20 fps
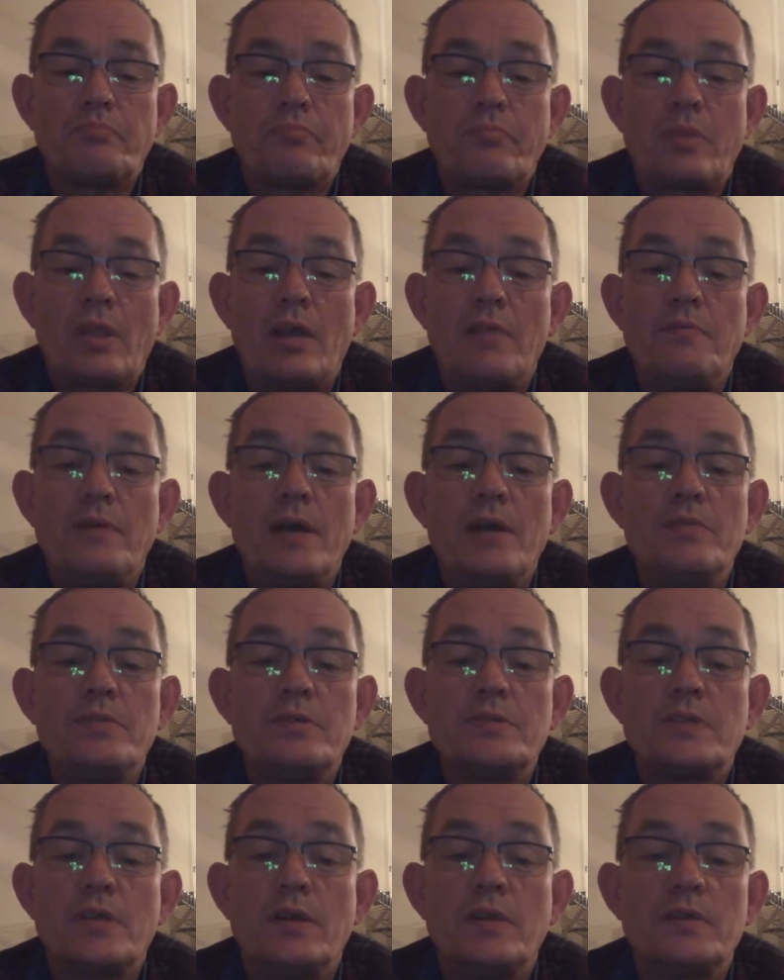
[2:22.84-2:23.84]
I found
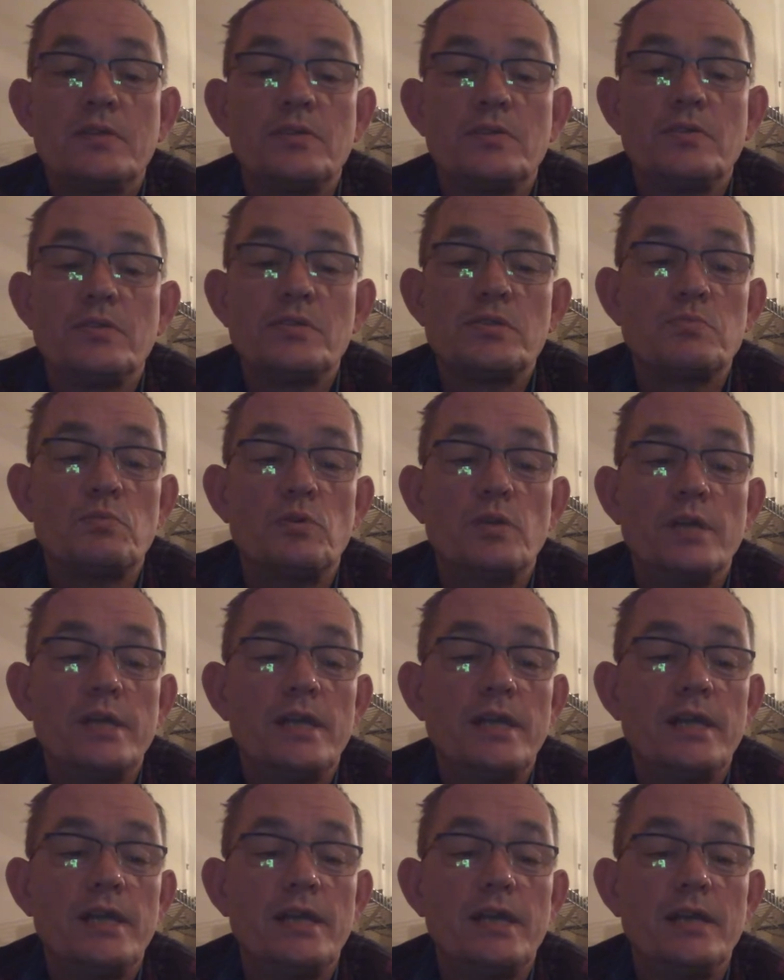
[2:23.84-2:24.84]
this article this morning
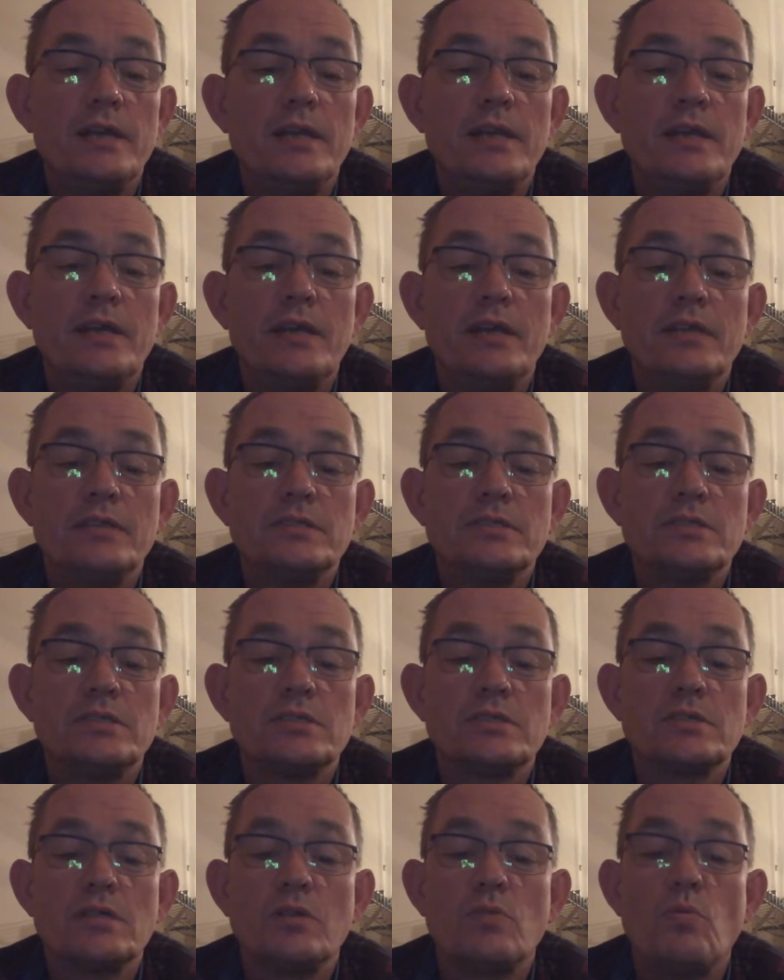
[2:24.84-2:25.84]
again, and it's
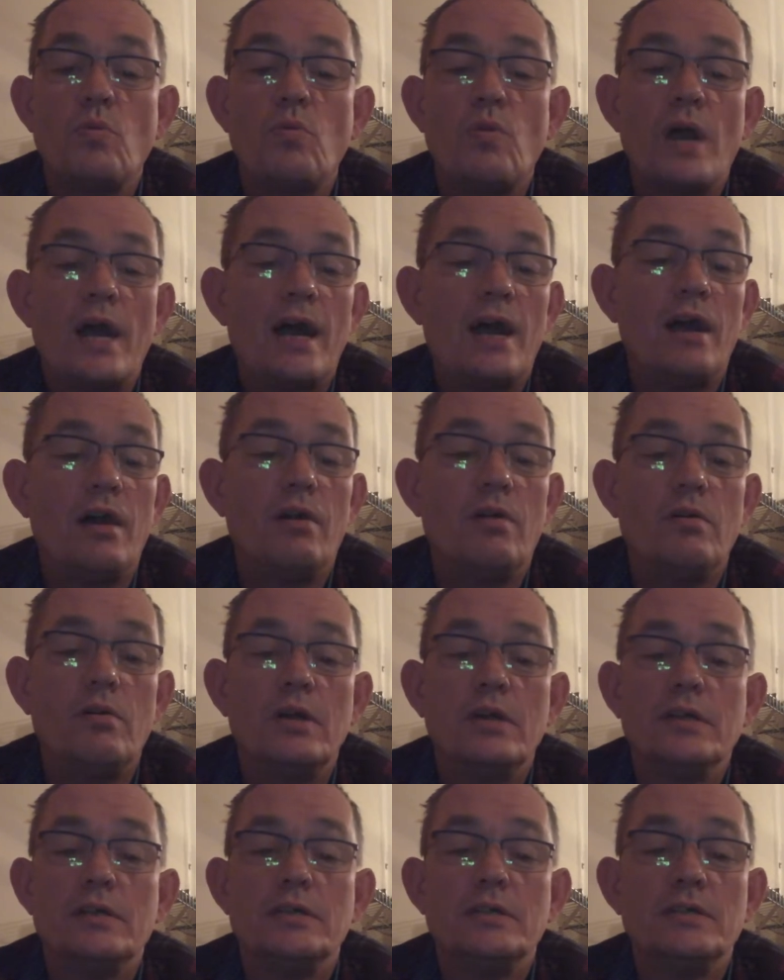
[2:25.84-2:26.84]
just like, wow.
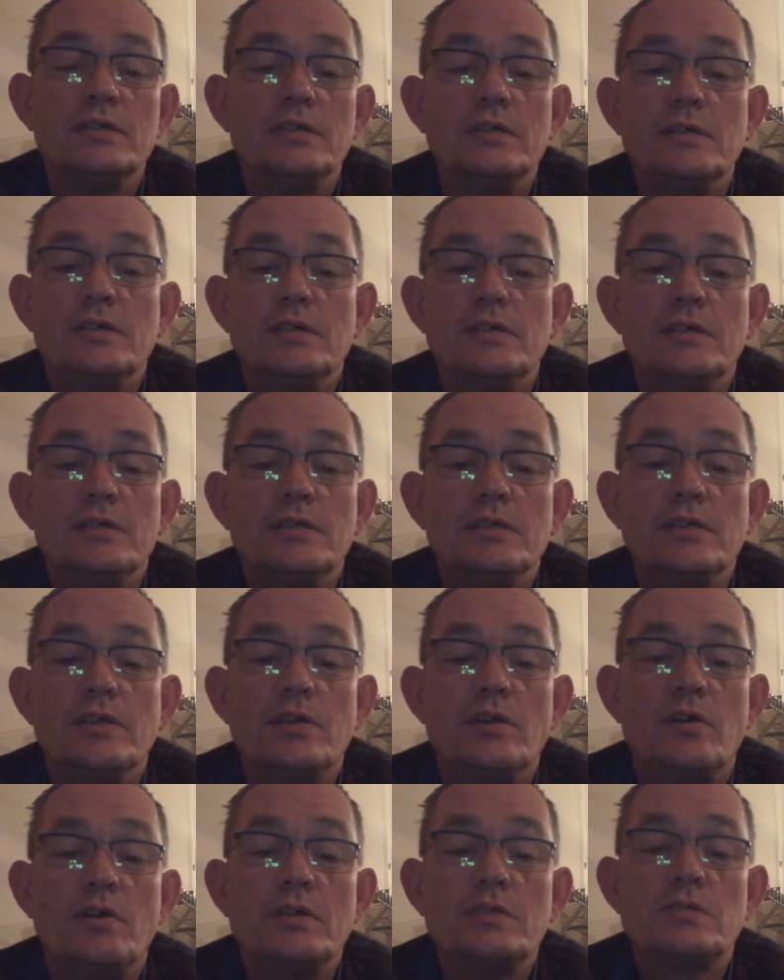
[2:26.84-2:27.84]
You
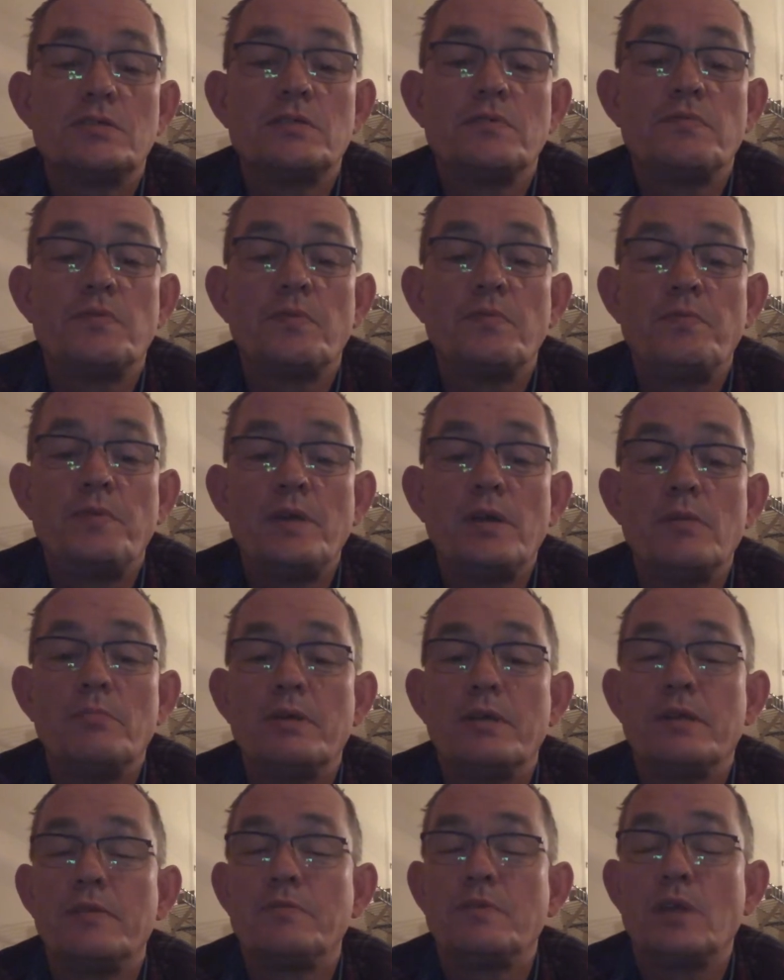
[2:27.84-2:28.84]
know, it's the
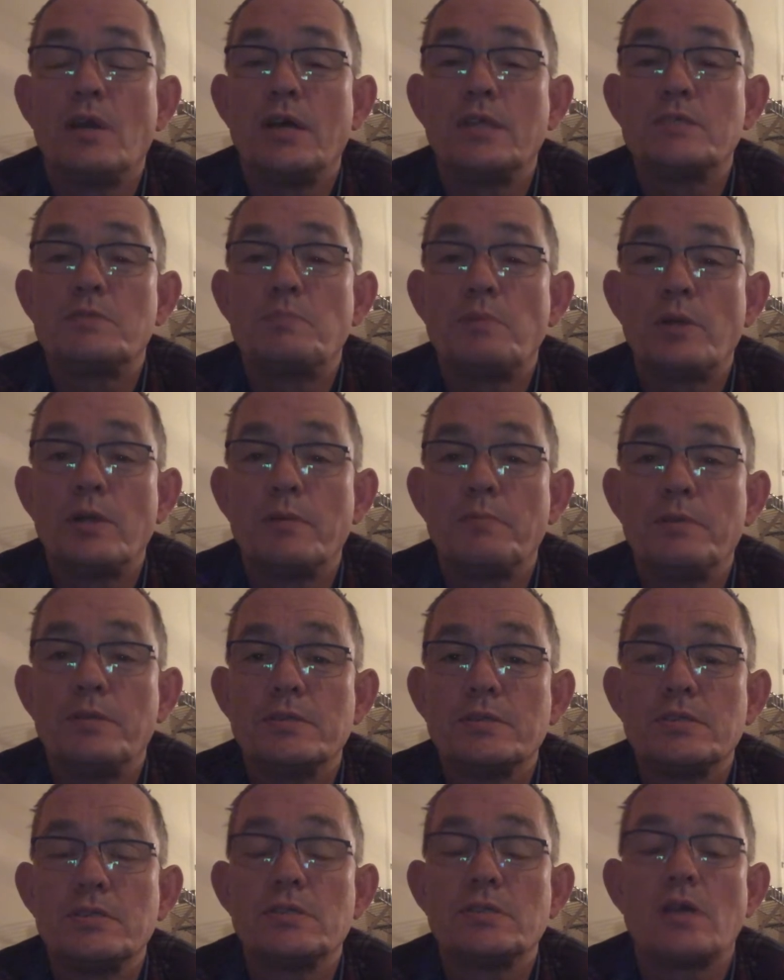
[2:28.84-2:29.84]
fulfillment of God's
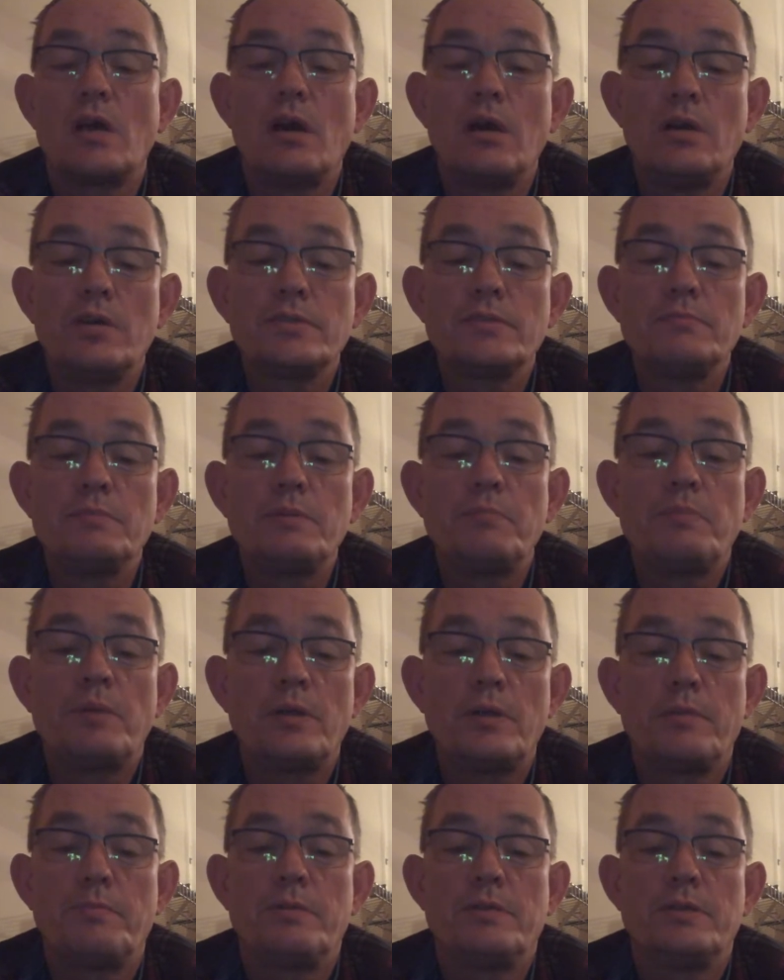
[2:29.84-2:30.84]
purpose, His ultimate
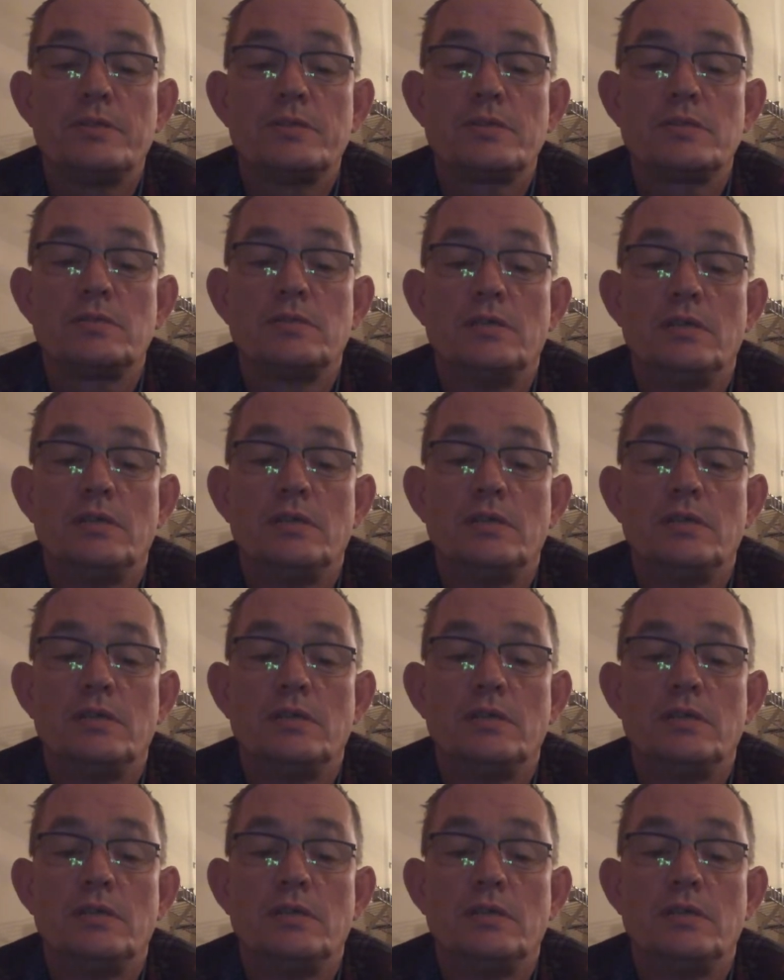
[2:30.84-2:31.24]
purpose